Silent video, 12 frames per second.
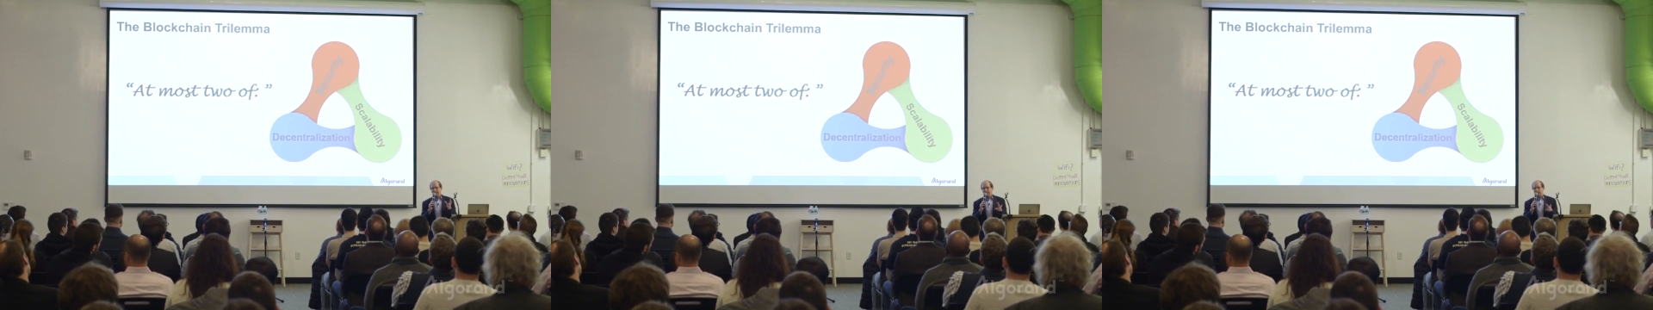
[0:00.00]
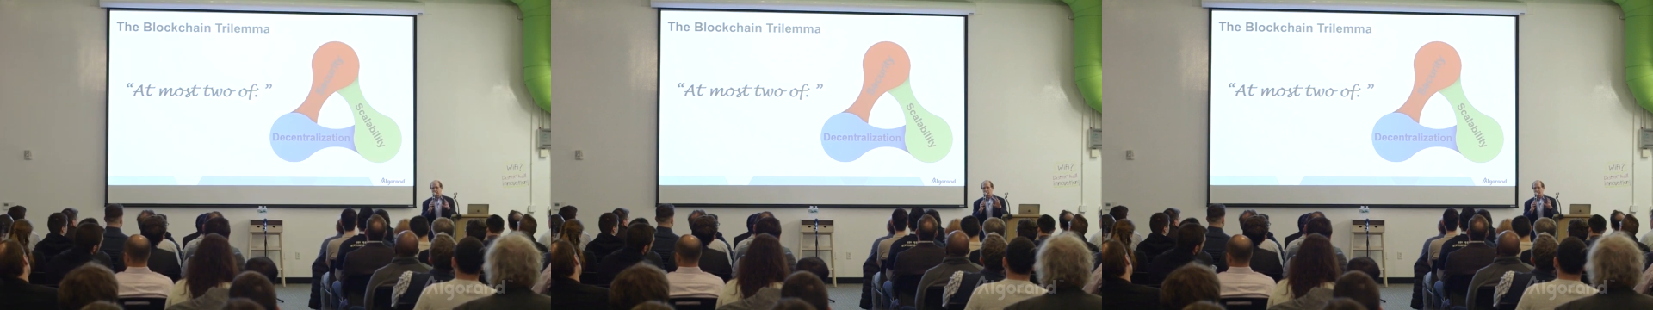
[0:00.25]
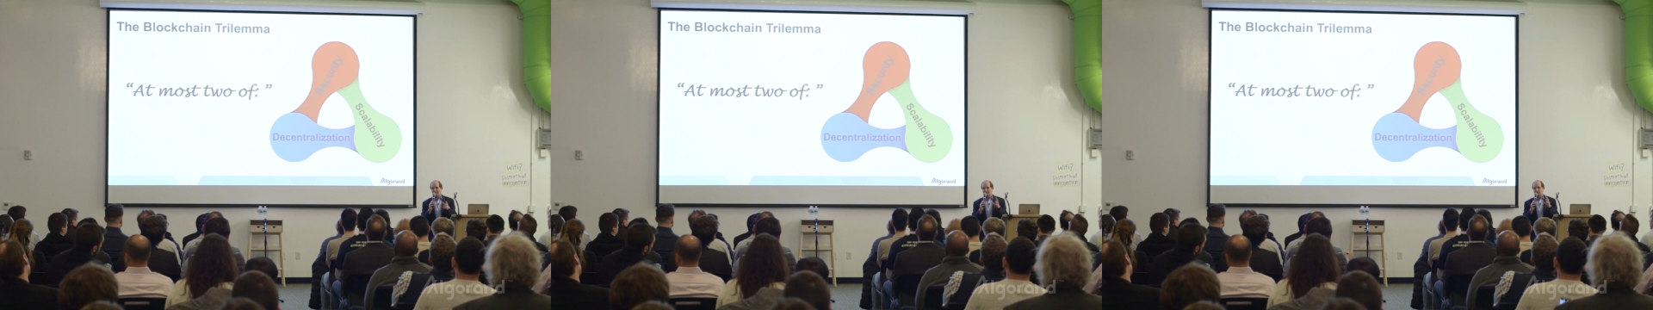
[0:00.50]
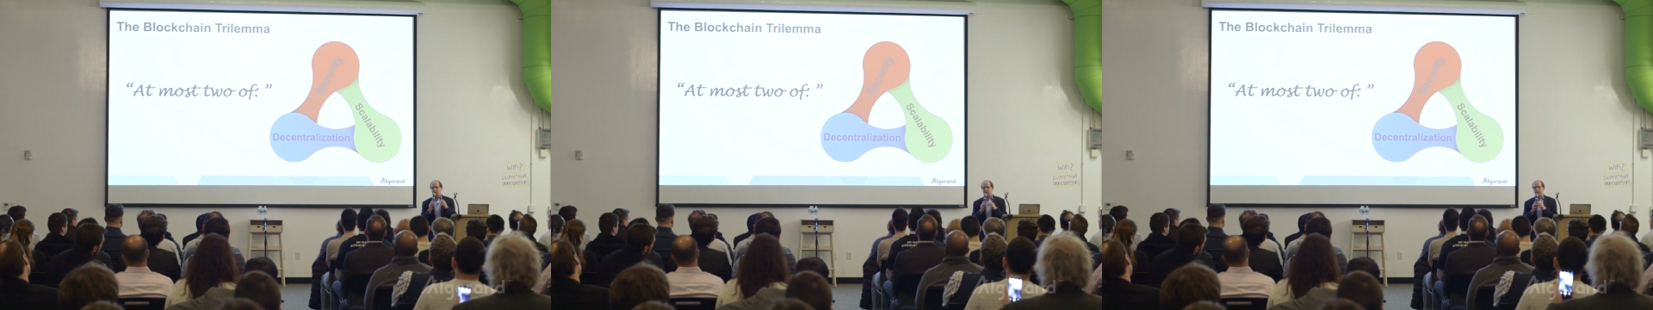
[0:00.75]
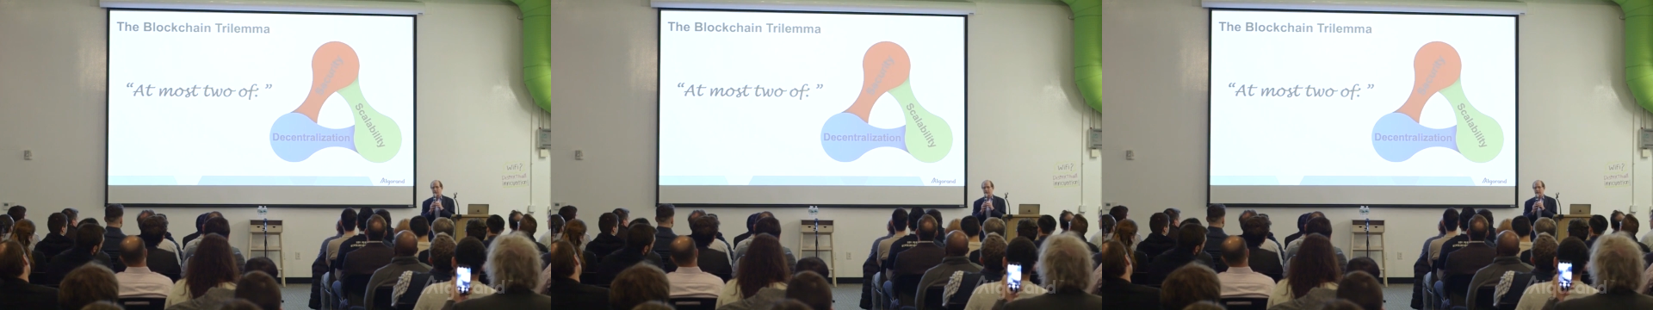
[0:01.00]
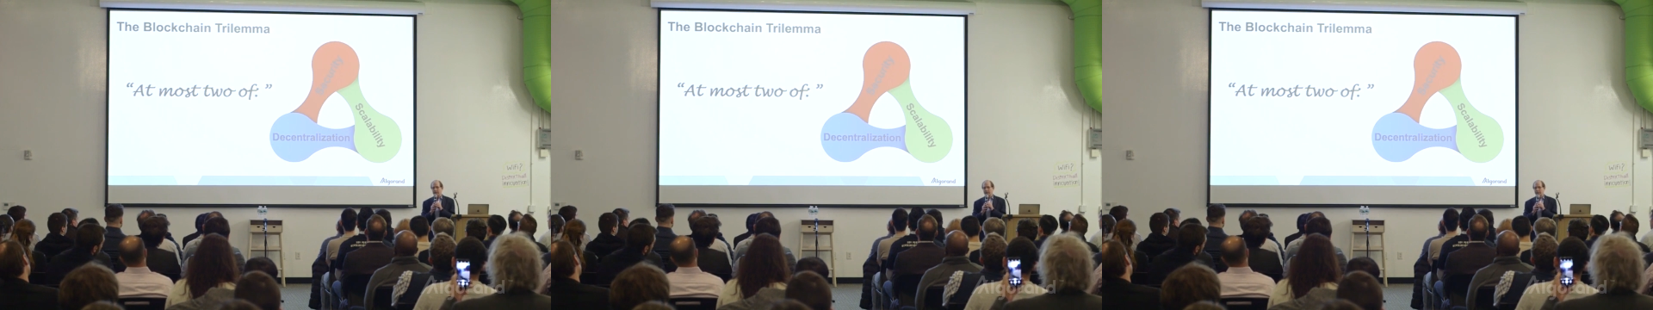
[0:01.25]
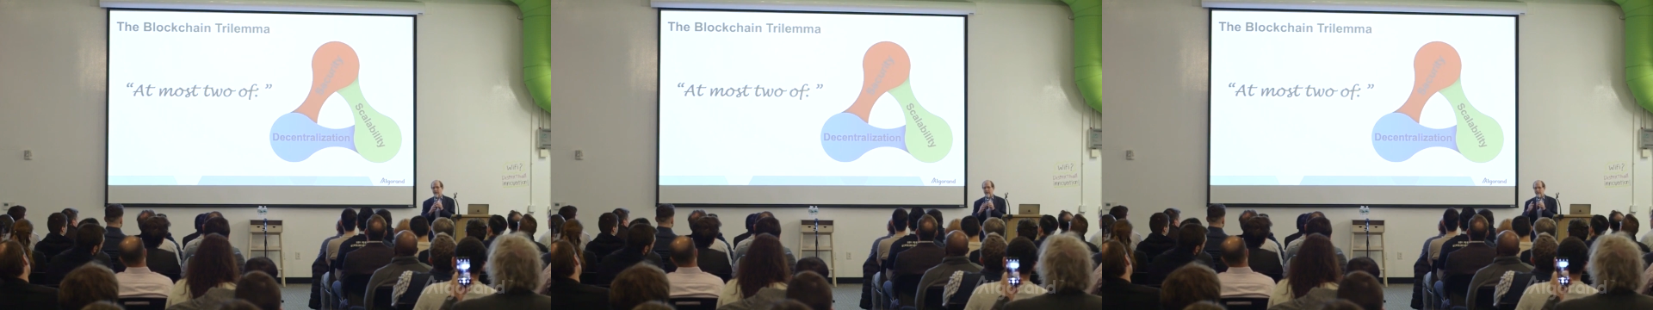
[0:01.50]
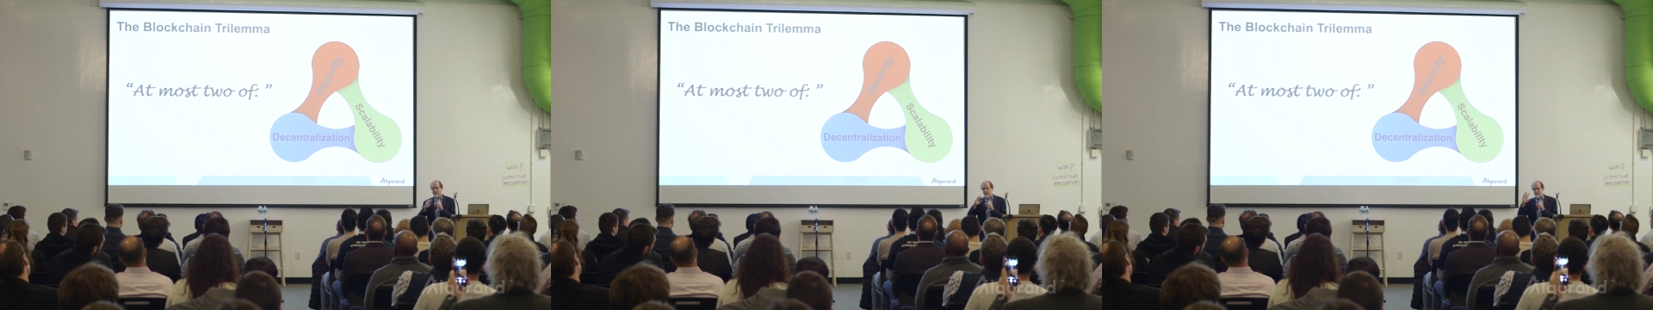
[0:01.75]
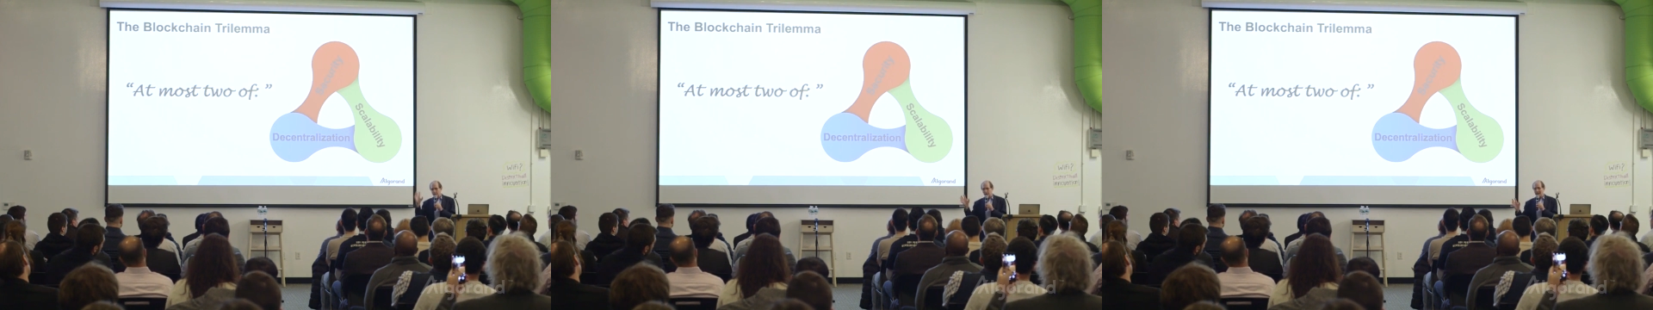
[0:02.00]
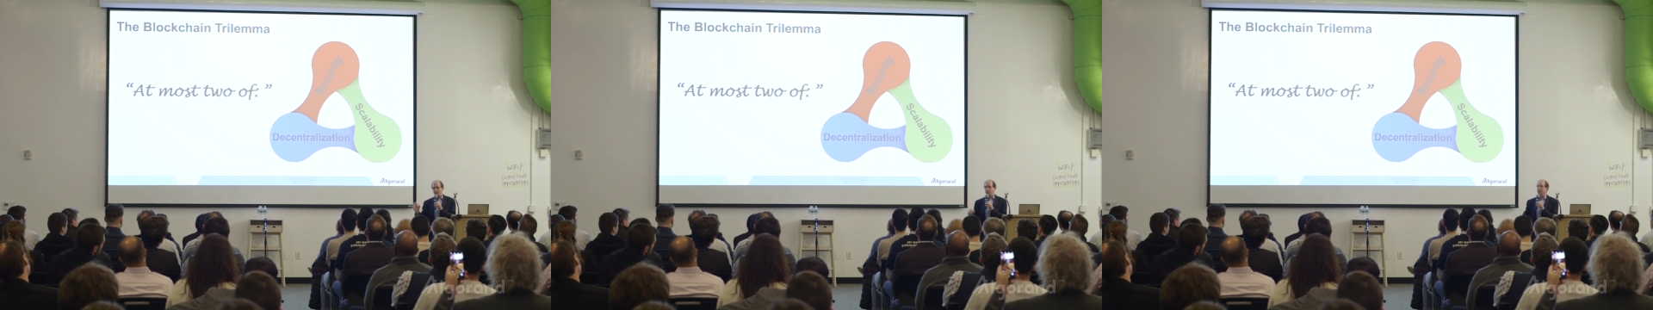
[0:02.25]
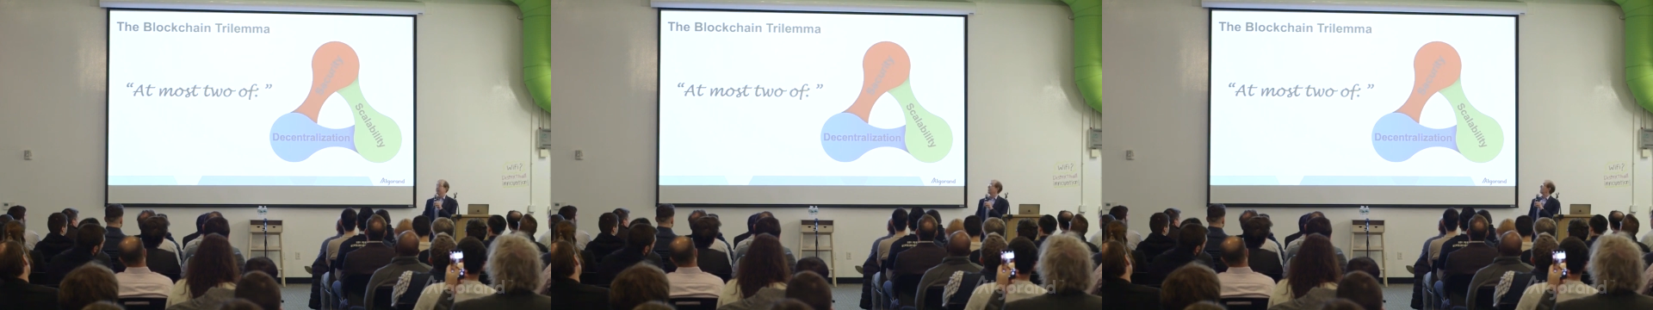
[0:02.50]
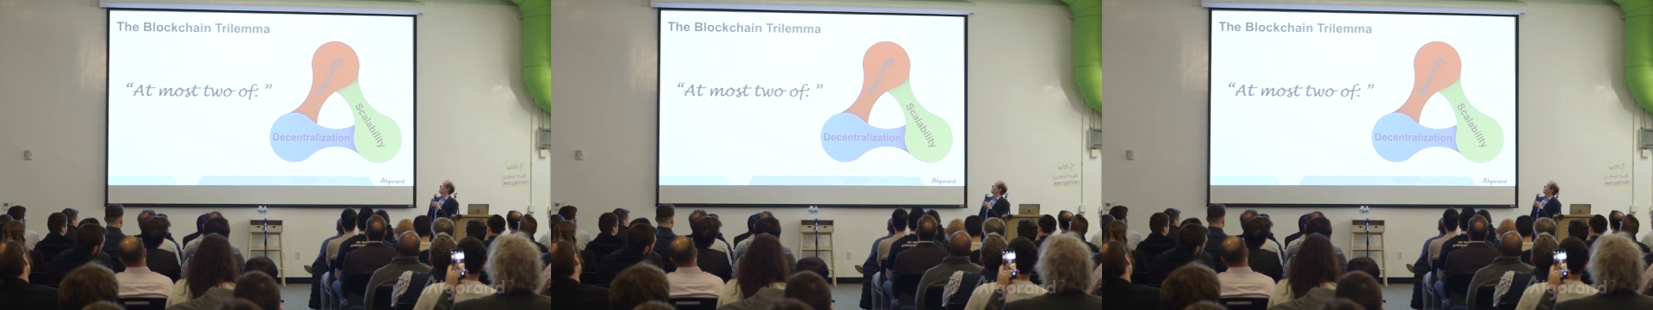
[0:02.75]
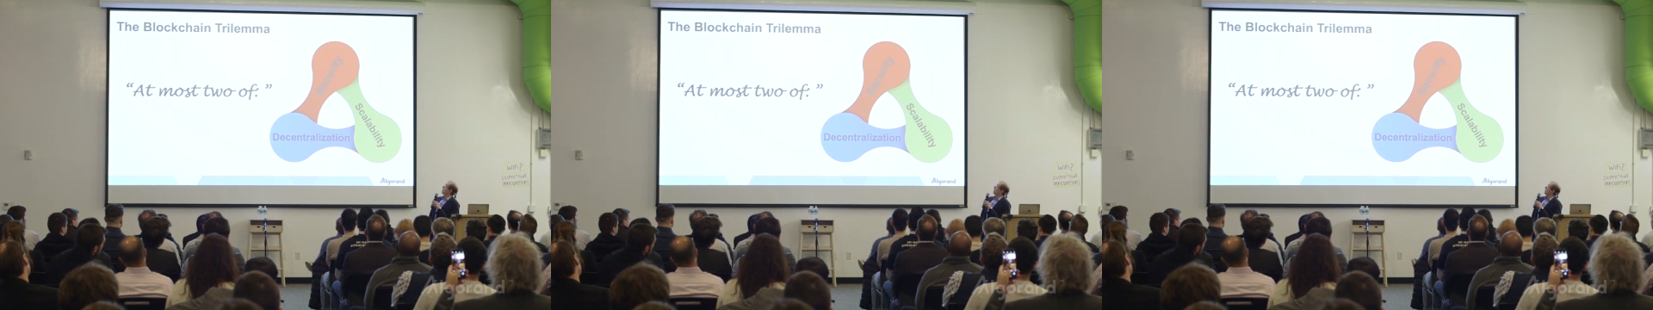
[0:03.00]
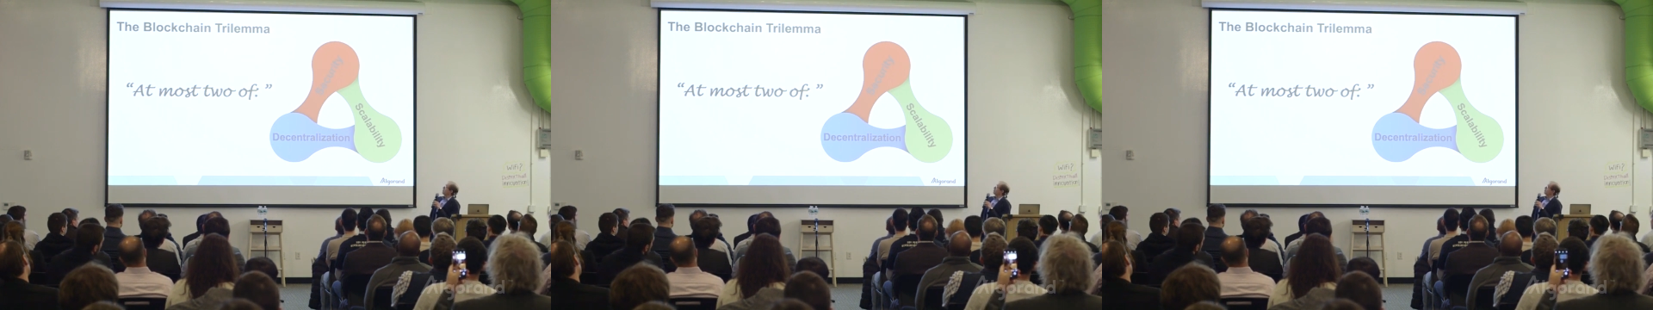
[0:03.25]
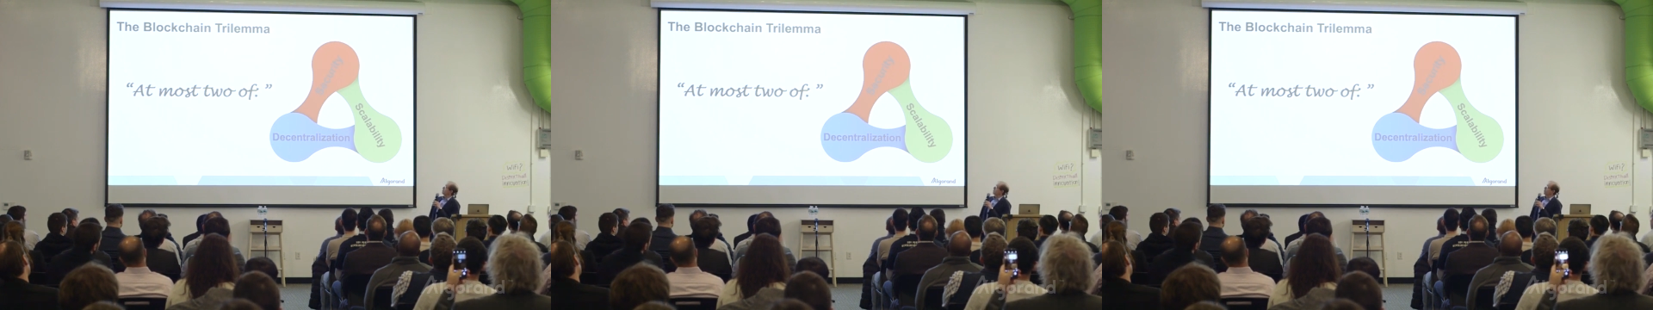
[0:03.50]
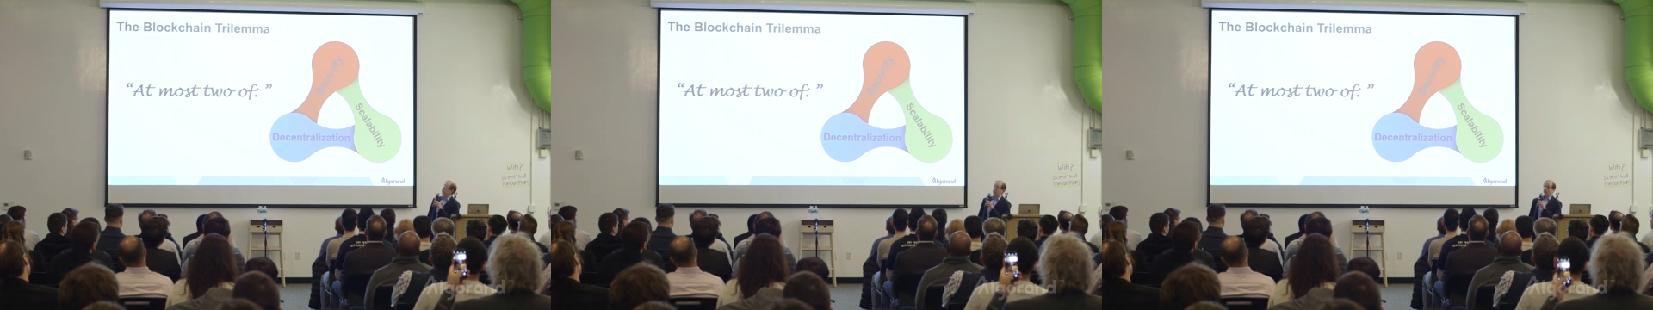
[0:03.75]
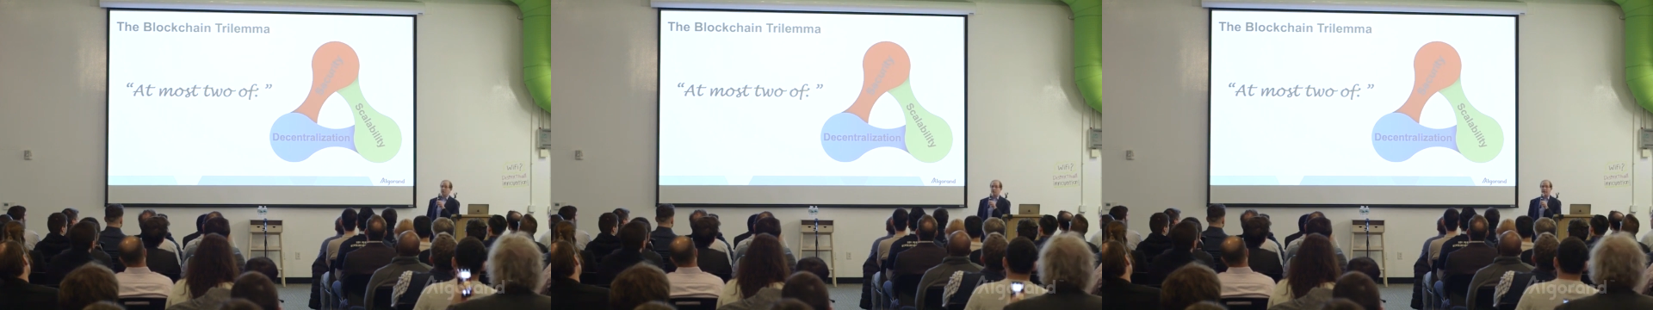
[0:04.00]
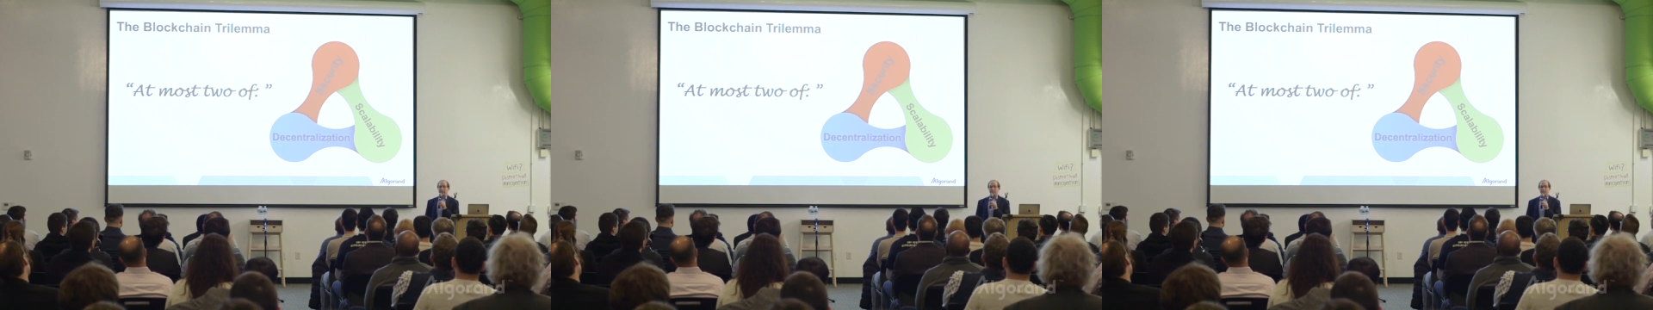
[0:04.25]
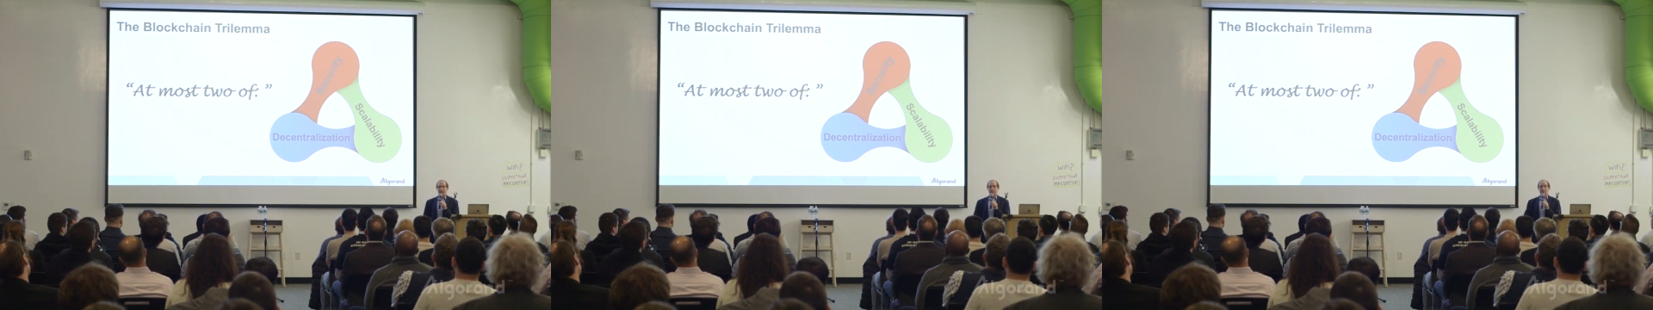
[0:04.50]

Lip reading: (no speaker visible)